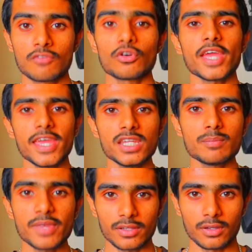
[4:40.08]
for any
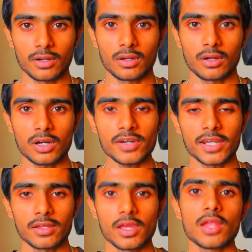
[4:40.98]
beginner.
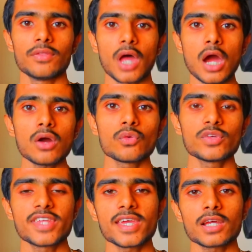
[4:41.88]
Alright, now
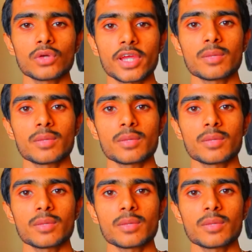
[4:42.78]
we take a look at